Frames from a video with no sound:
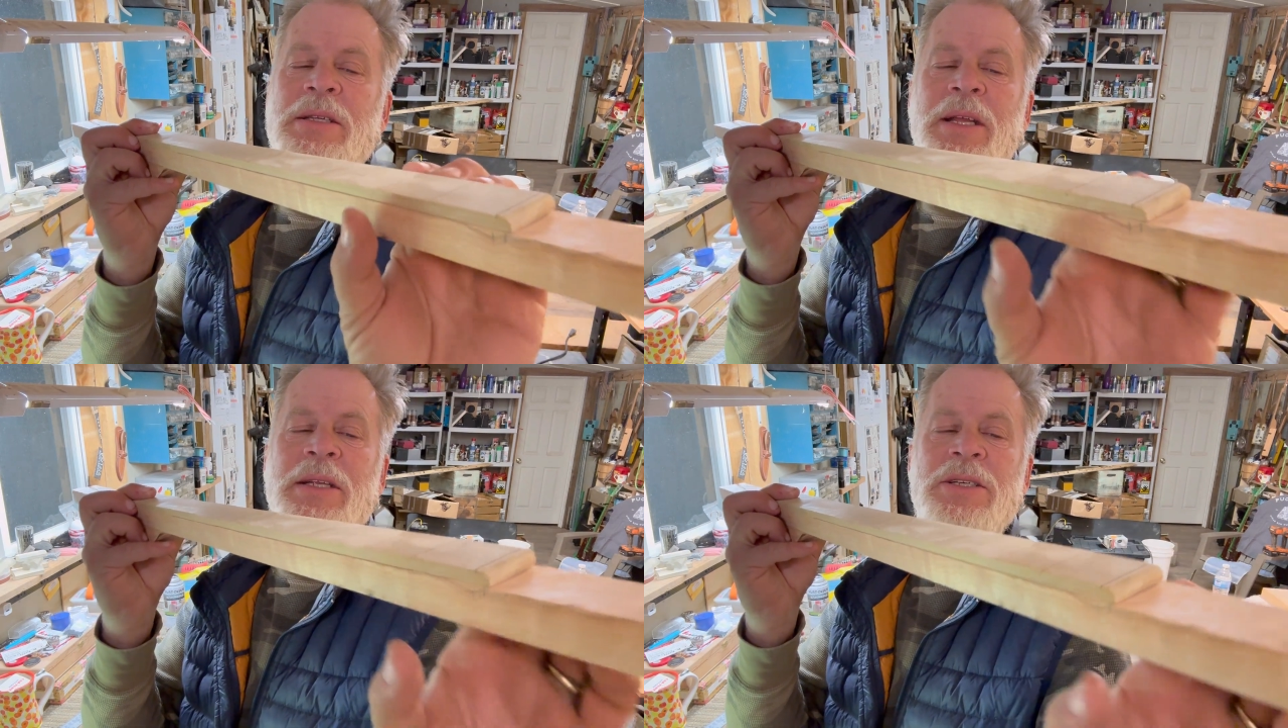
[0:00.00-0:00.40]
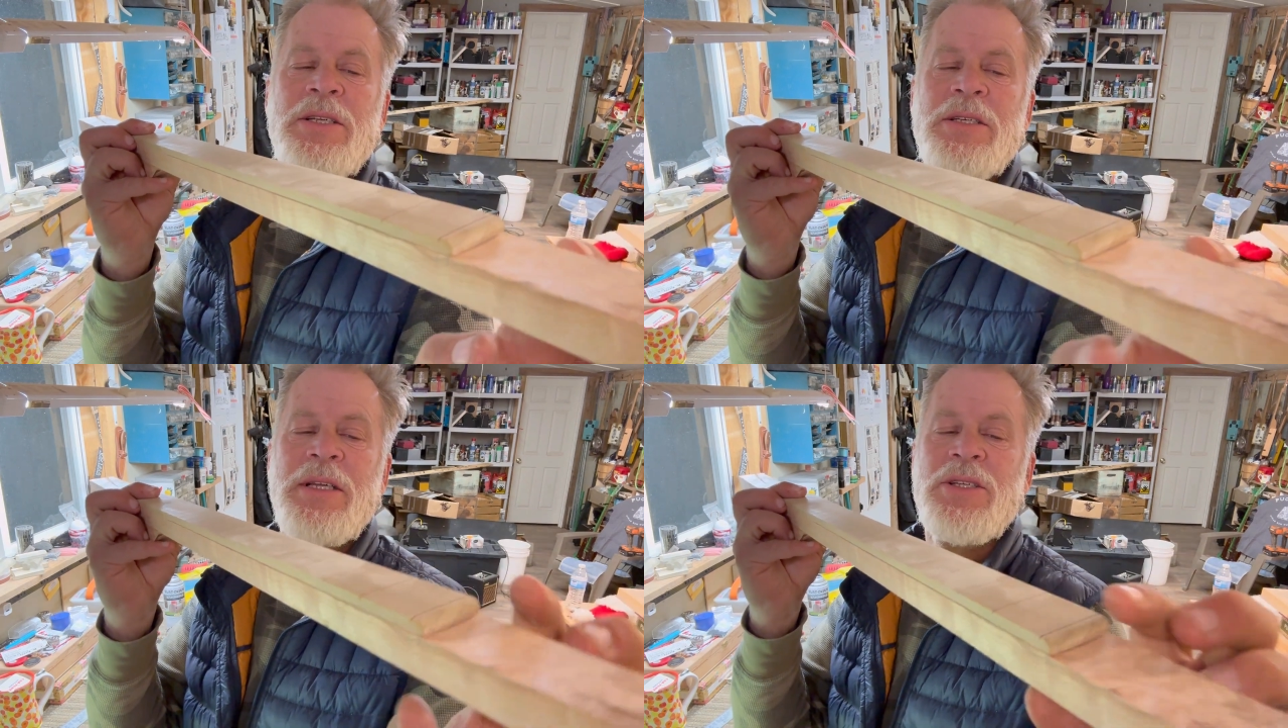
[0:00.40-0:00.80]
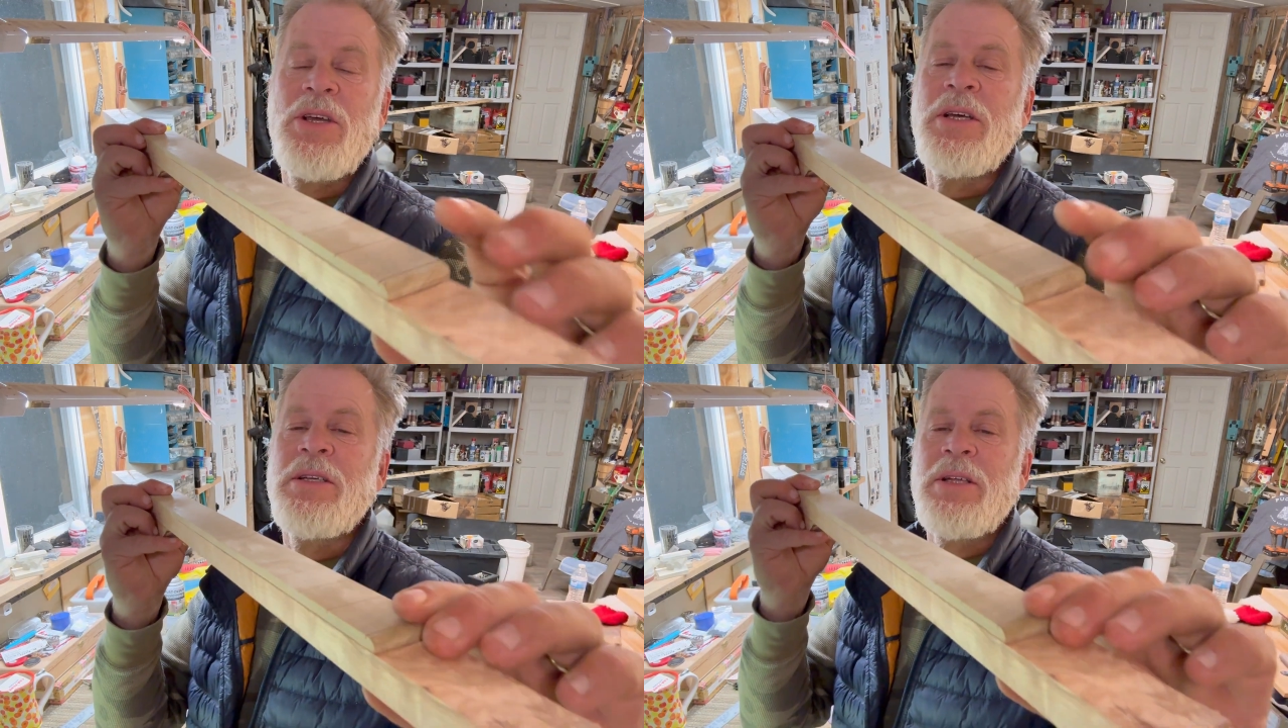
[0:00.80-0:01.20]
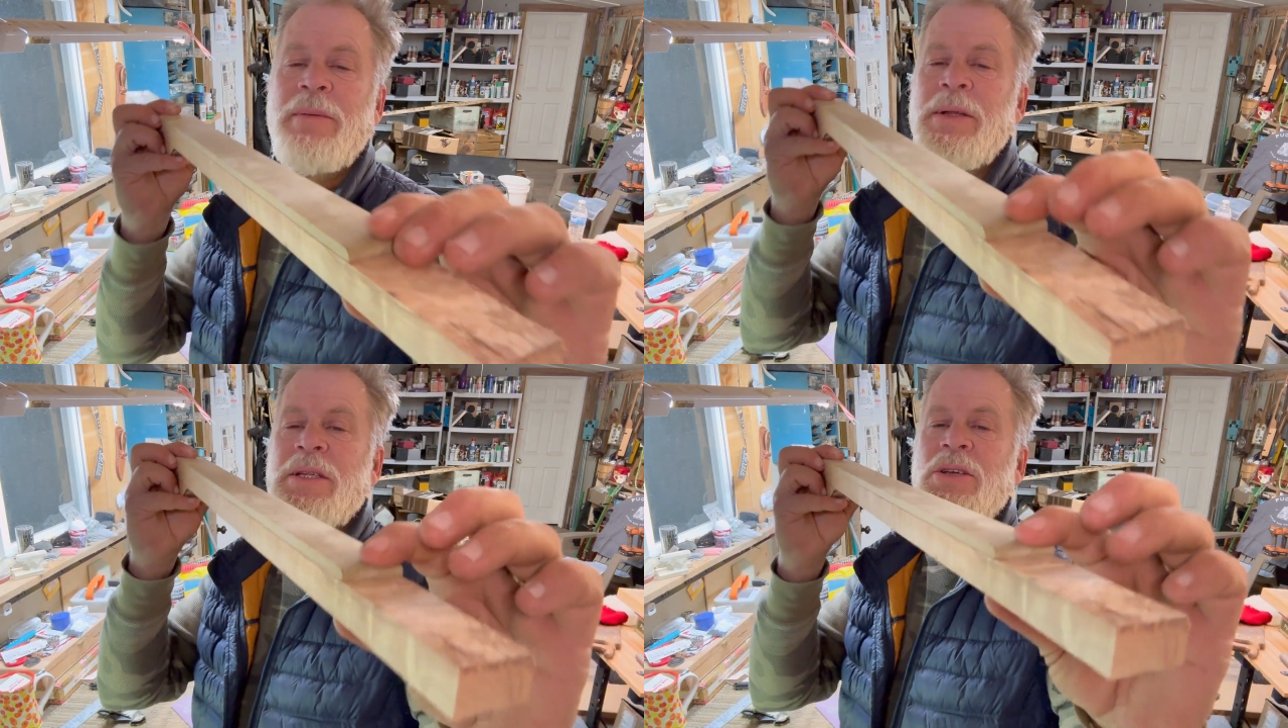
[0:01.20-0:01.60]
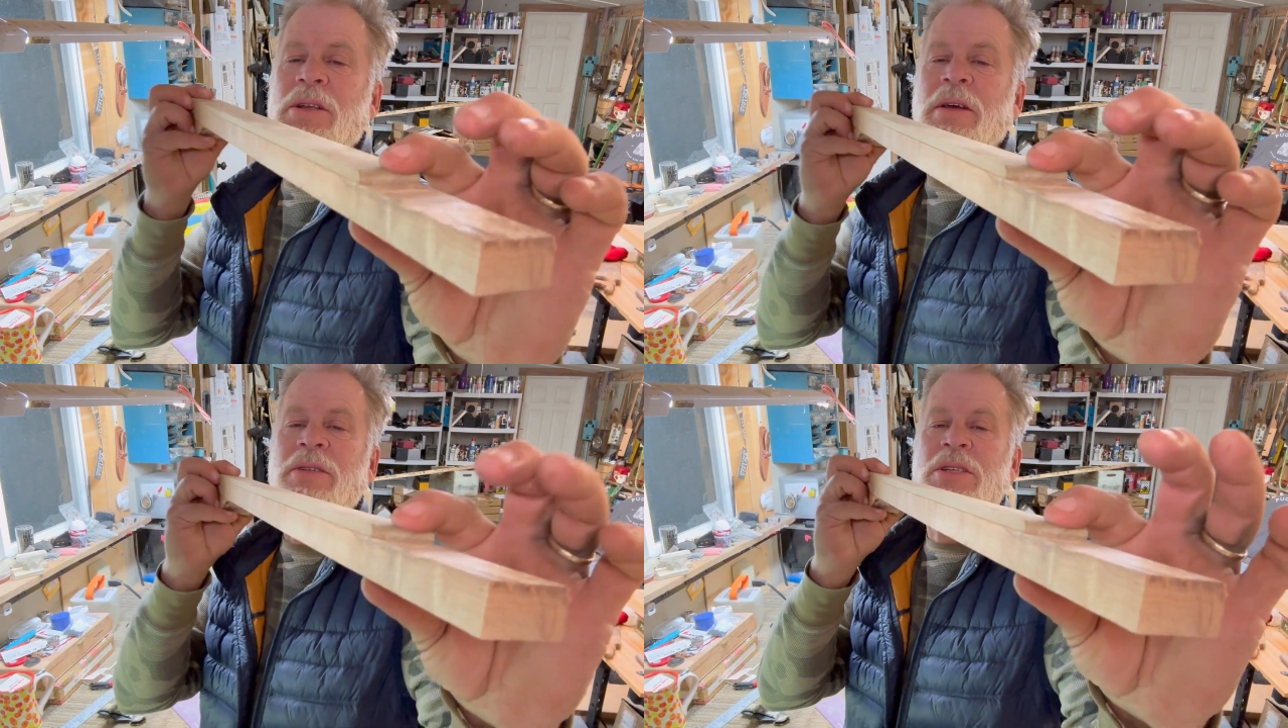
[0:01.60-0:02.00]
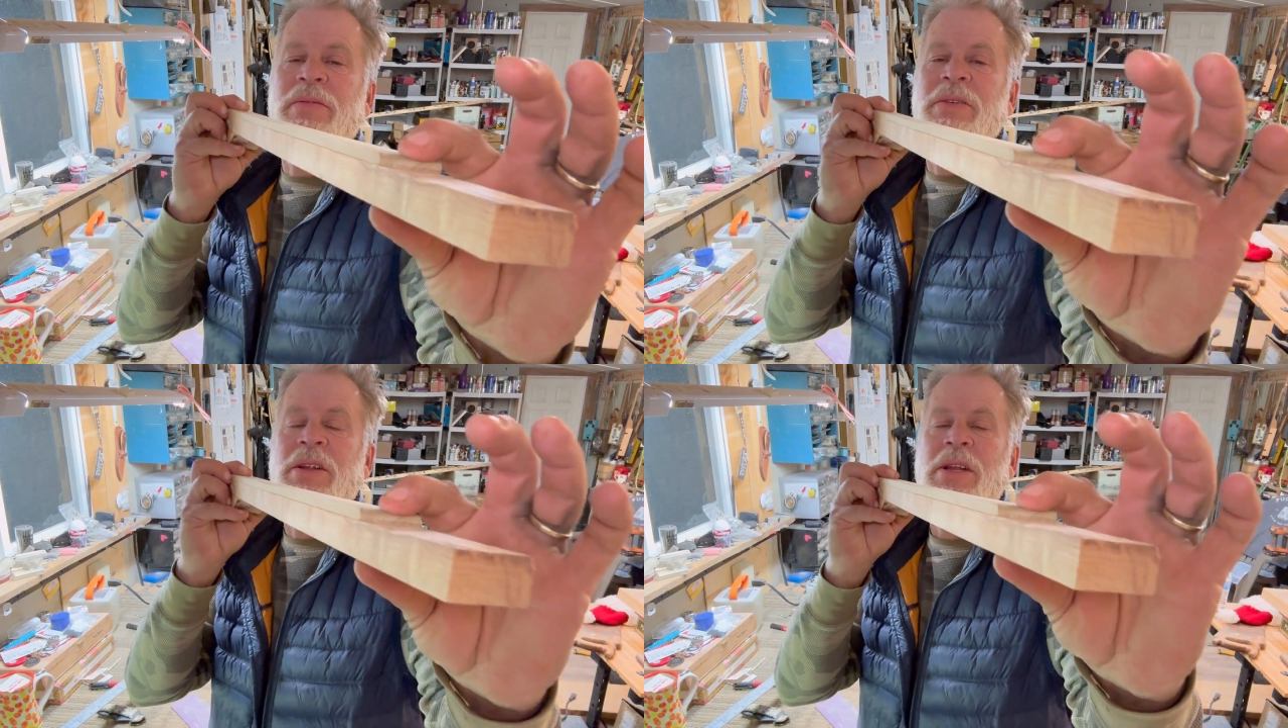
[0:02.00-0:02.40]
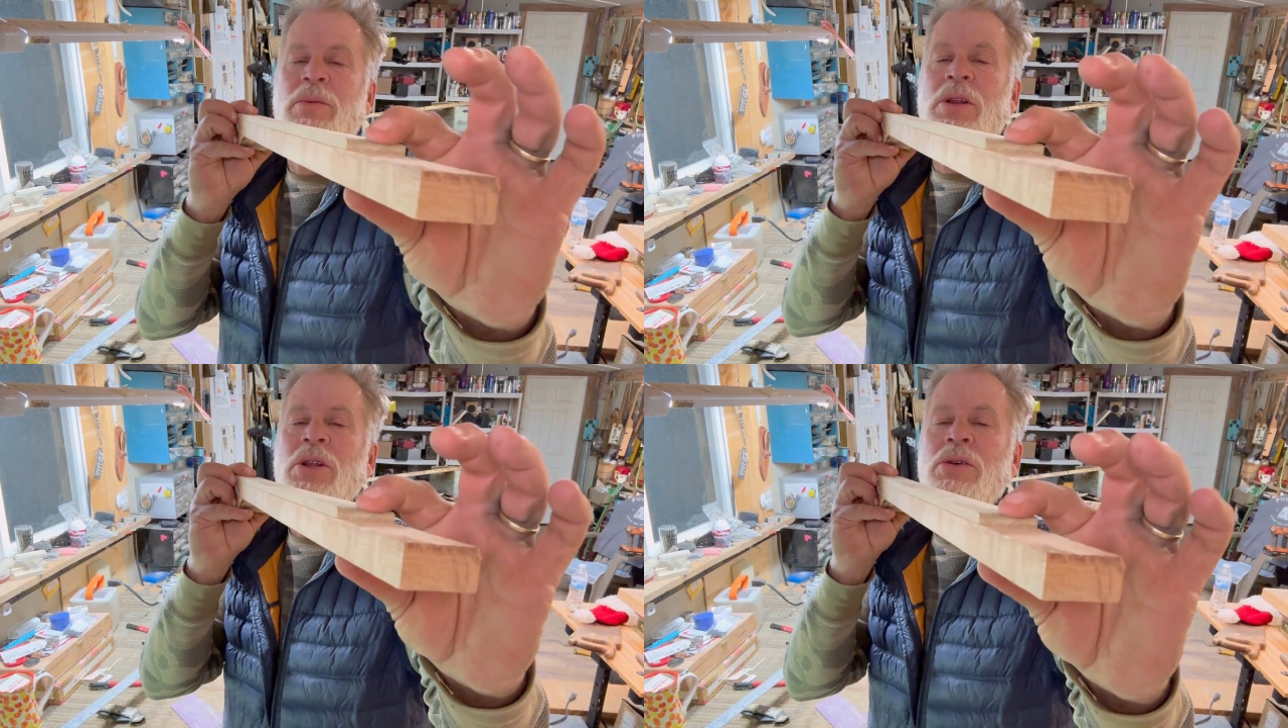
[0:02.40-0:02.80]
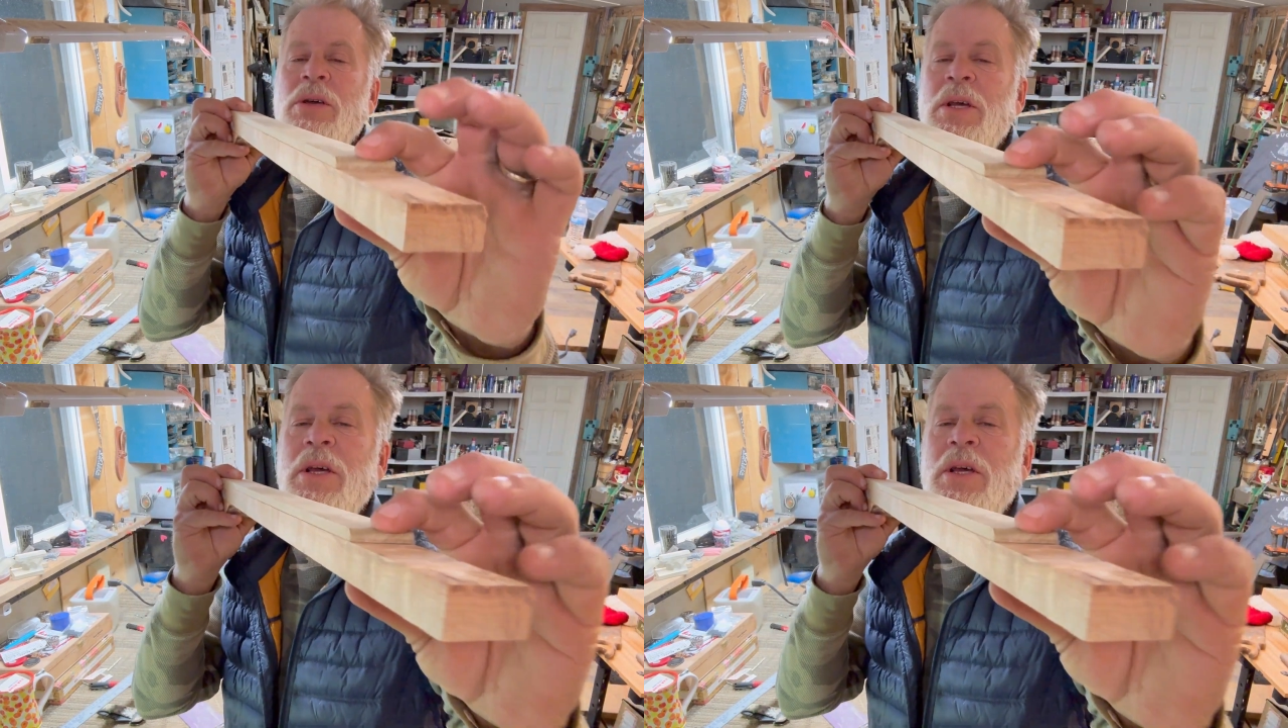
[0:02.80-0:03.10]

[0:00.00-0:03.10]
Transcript: and it's good. I mean, it's good enough just to fill it in with glue.